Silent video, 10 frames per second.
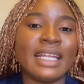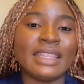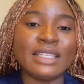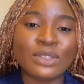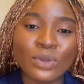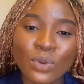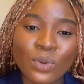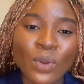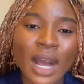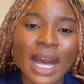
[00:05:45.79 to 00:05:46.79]
The
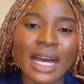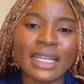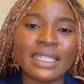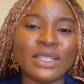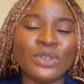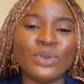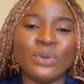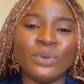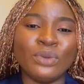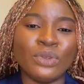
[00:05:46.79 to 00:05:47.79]
school had, you
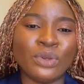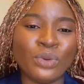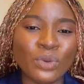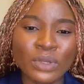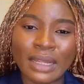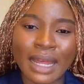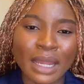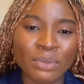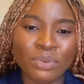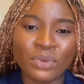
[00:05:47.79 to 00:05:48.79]
know, good
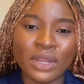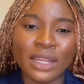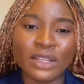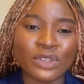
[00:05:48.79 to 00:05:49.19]
library.